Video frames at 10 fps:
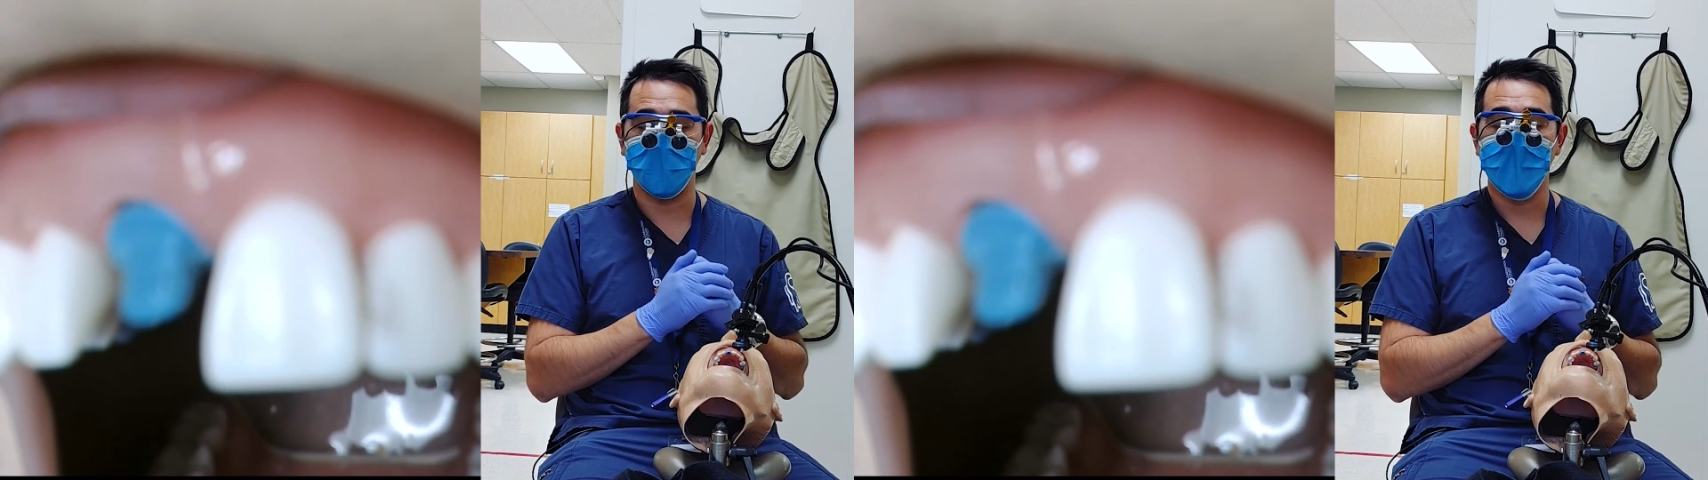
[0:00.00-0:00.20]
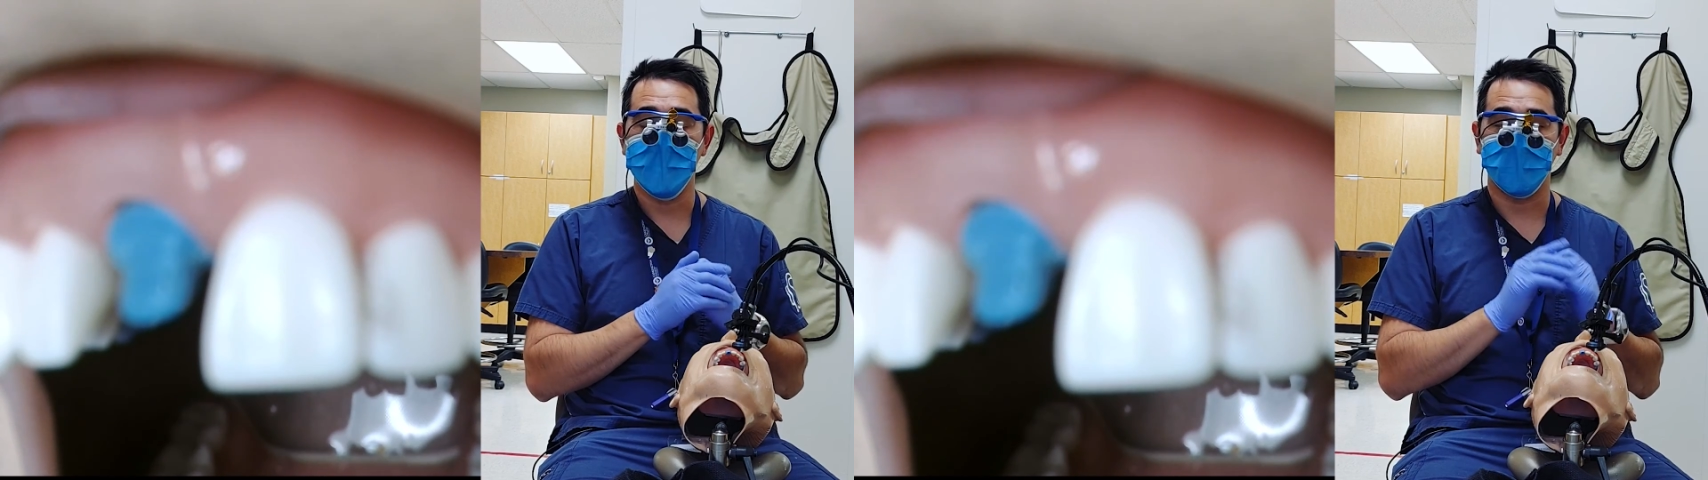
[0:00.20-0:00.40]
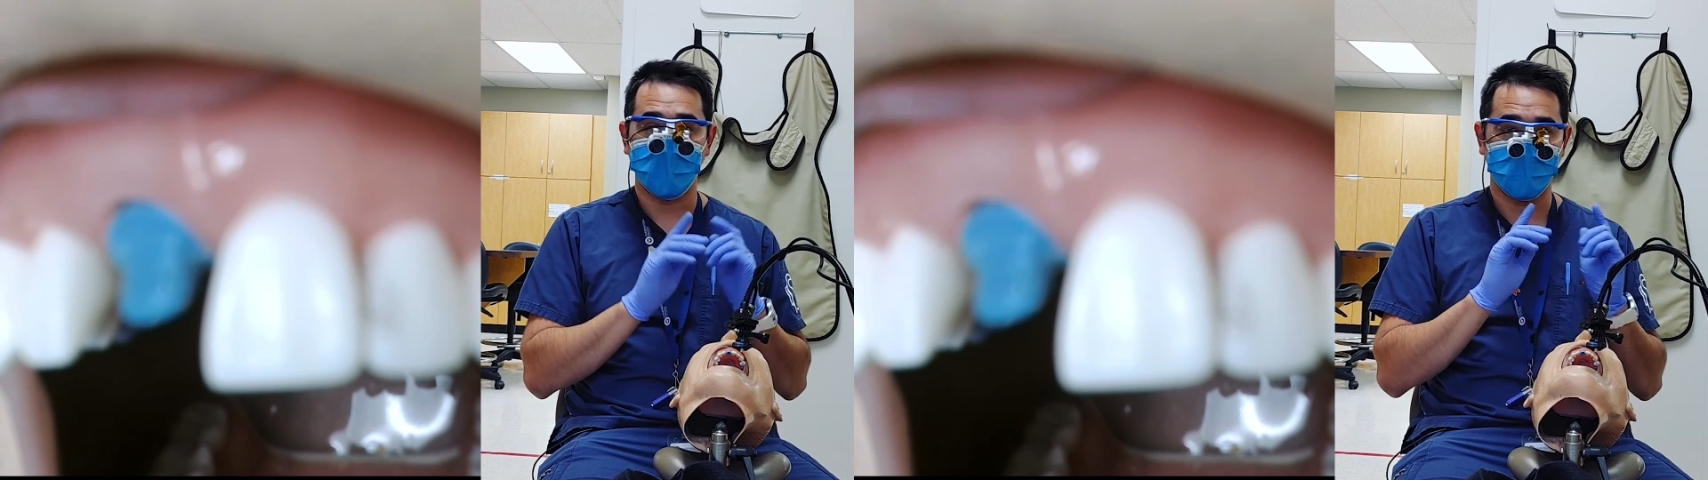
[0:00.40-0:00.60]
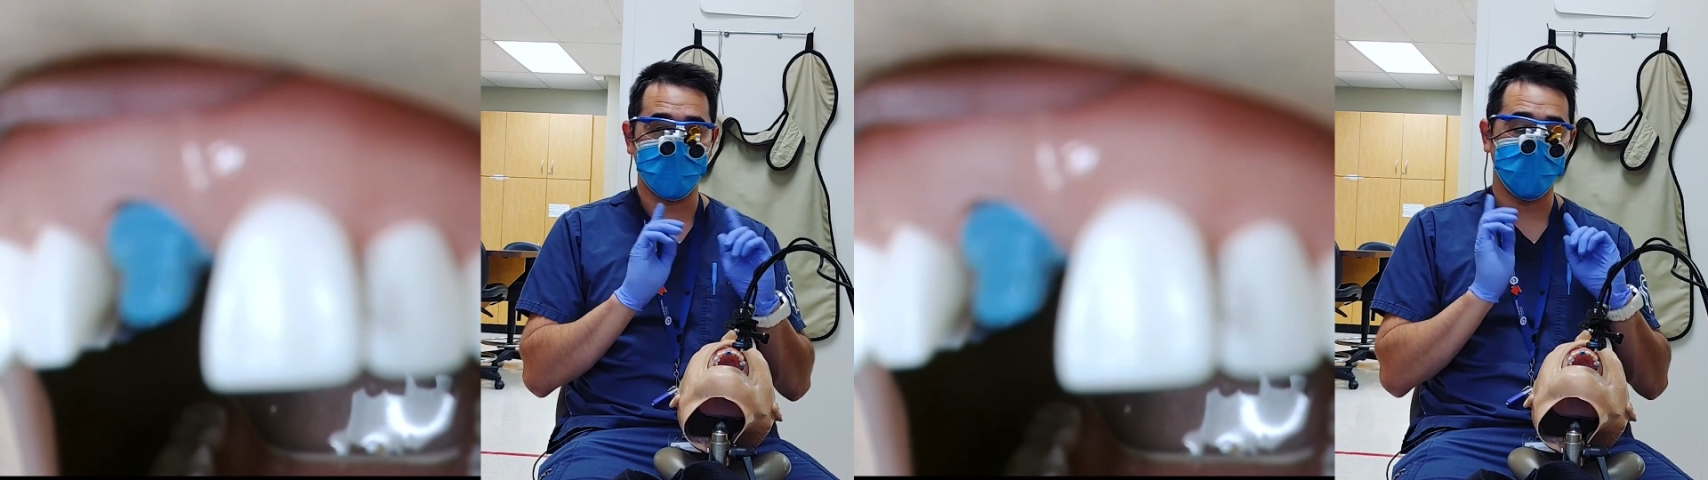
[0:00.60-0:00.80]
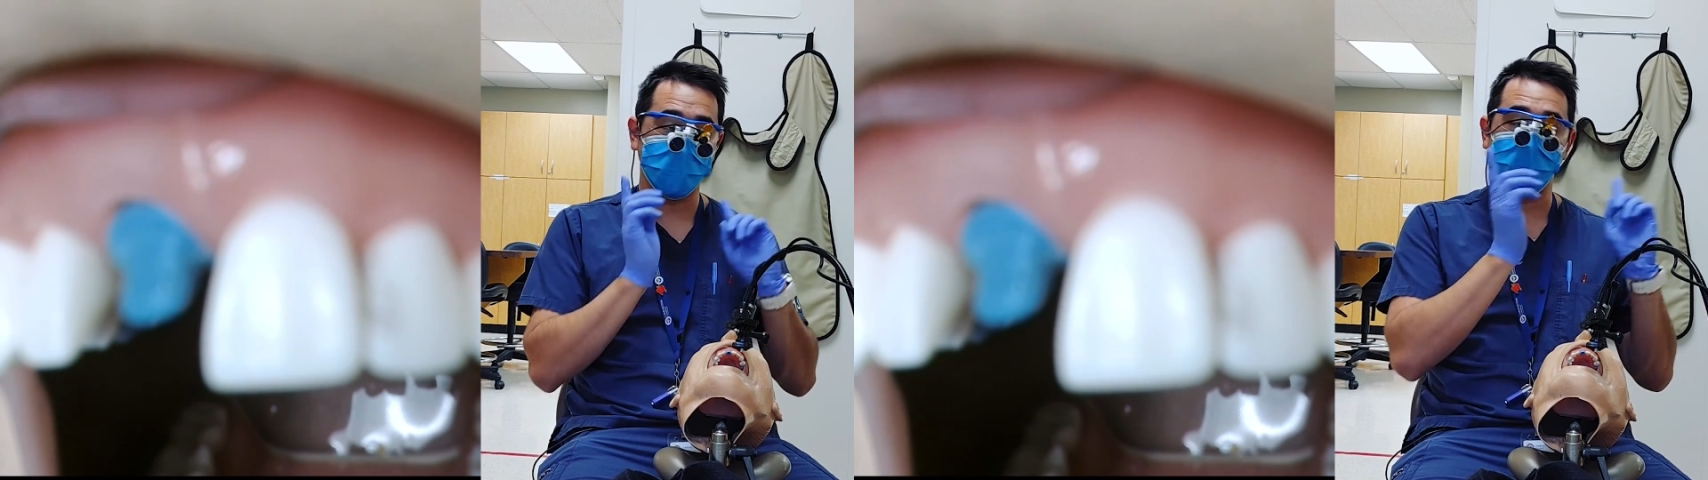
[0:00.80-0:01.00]
but they
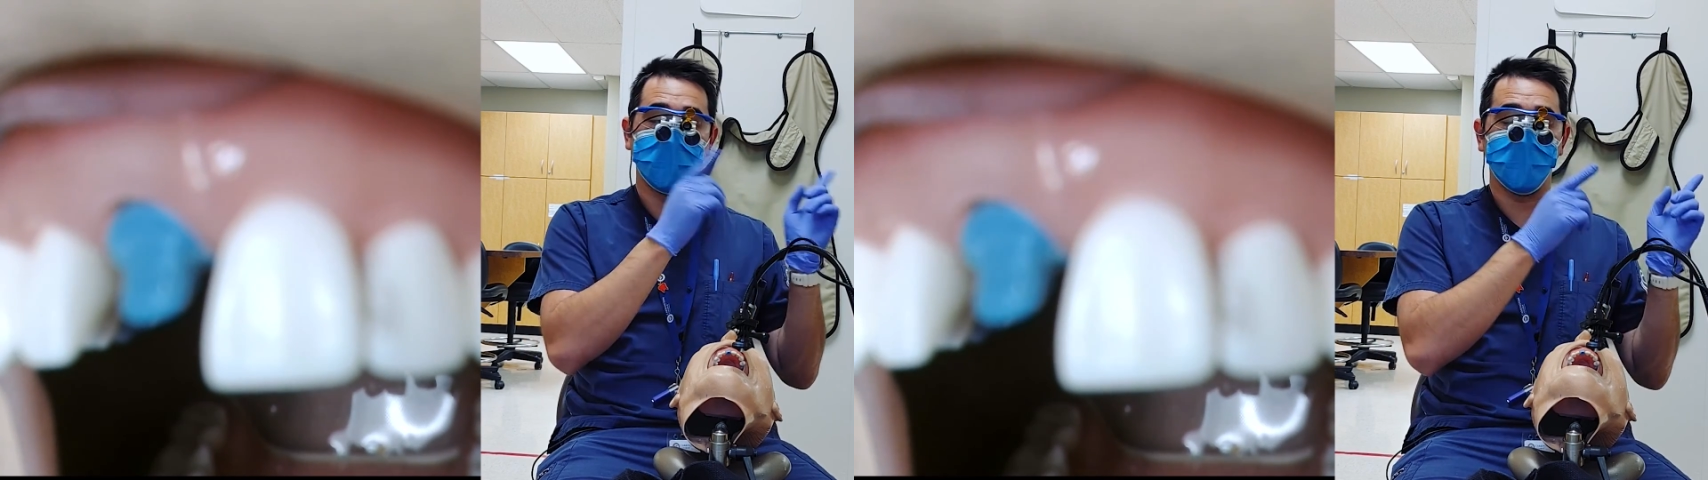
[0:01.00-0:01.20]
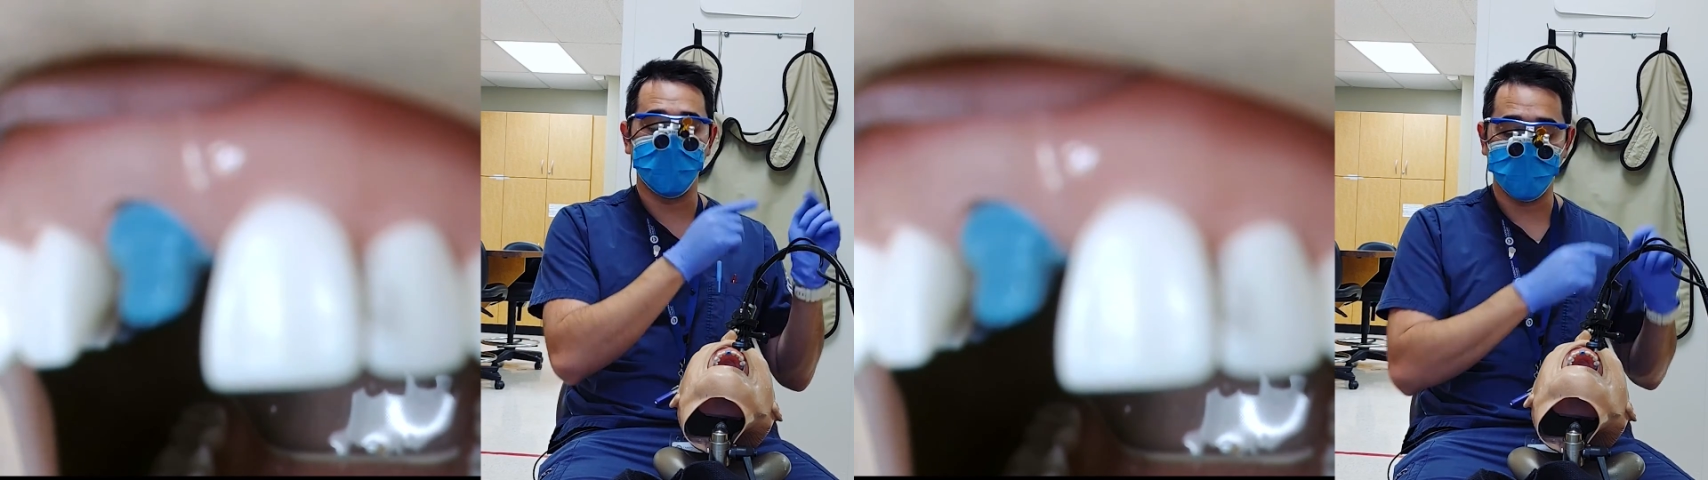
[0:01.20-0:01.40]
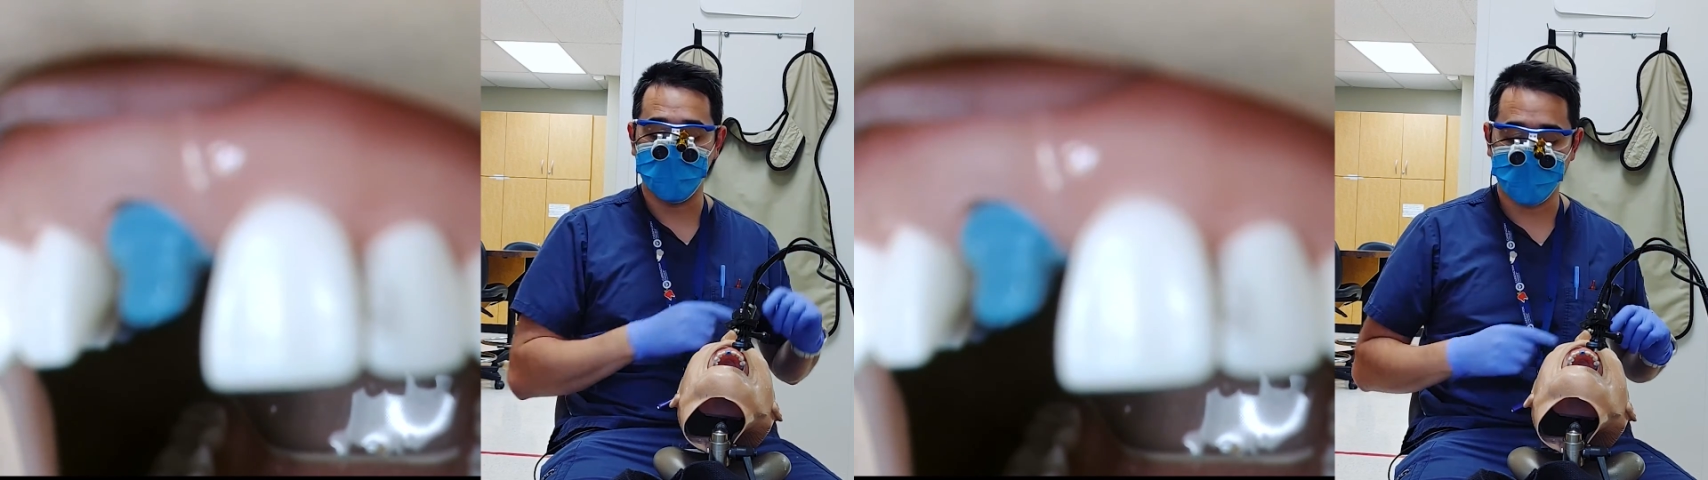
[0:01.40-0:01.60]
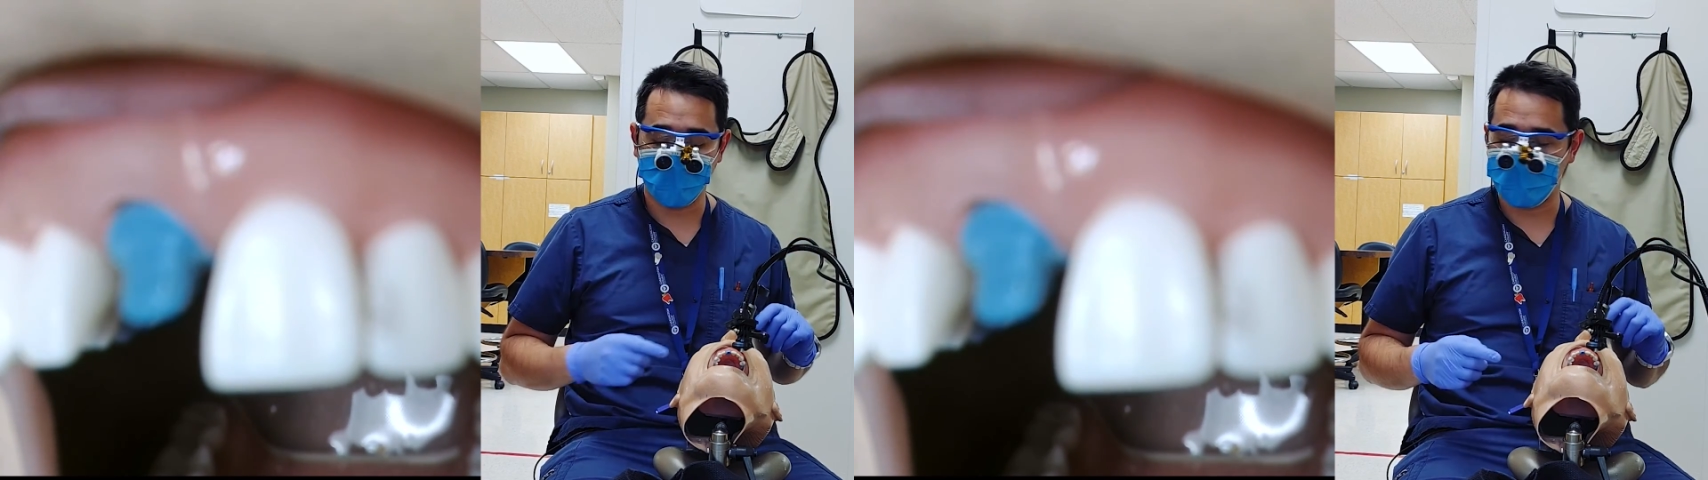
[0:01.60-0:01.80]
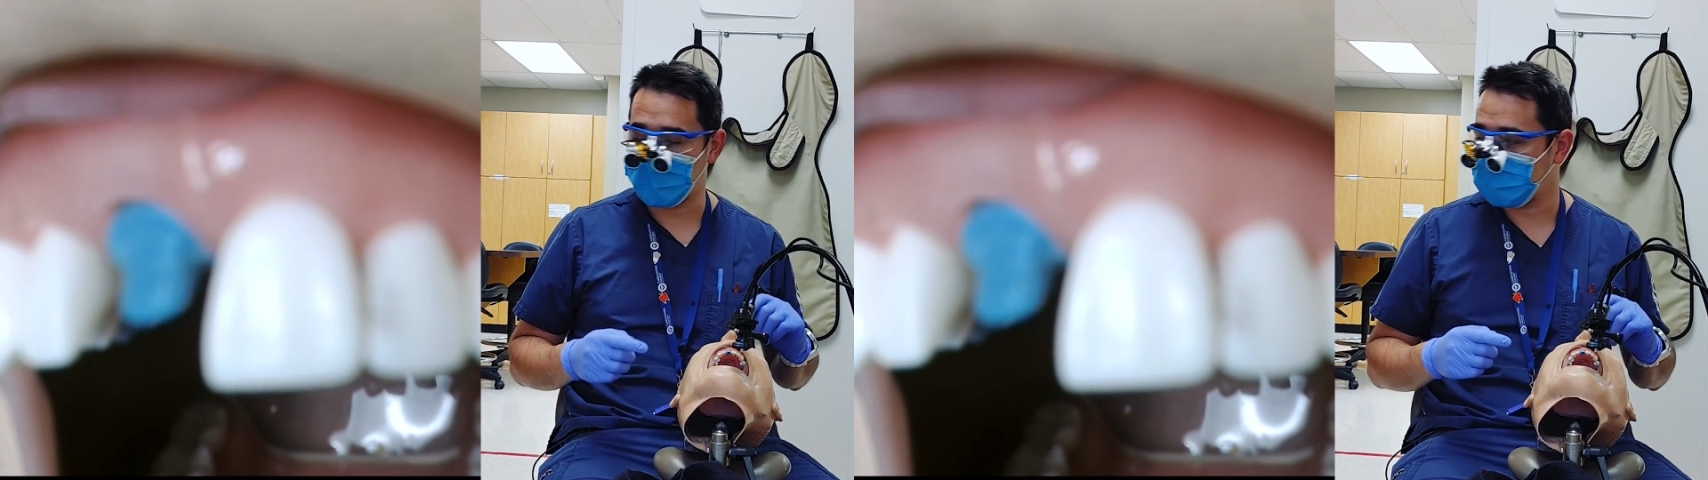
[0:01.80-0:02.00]
definitely will feel it
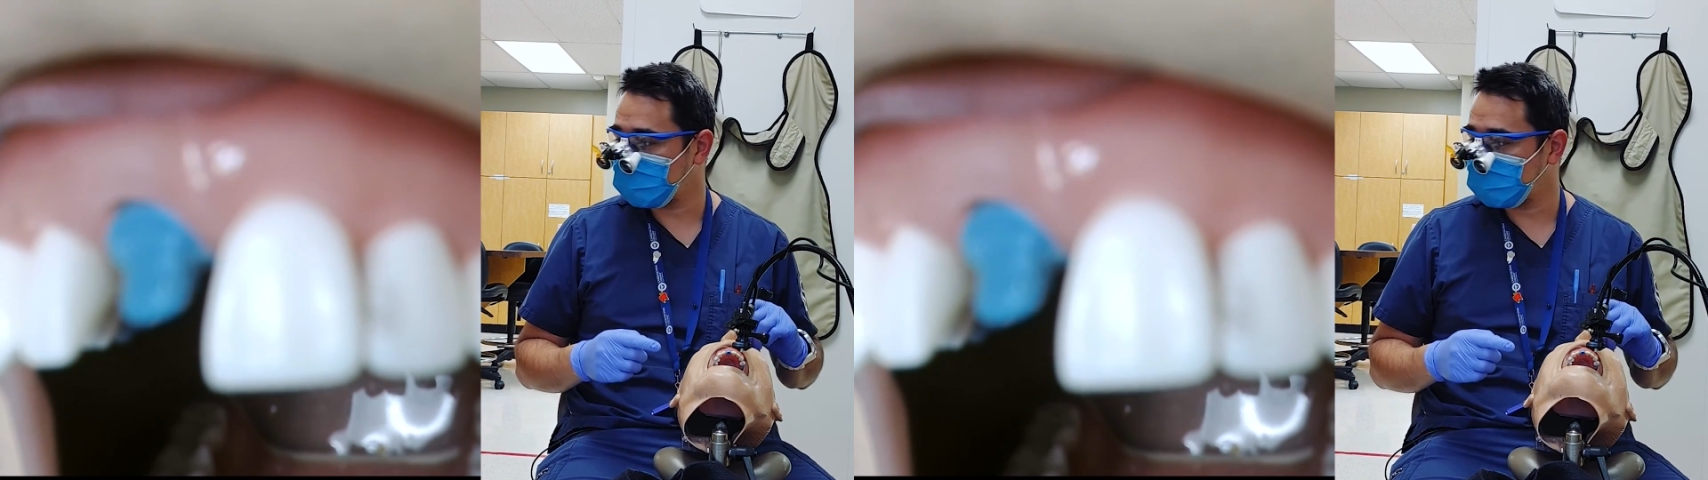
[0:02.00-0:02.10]
later.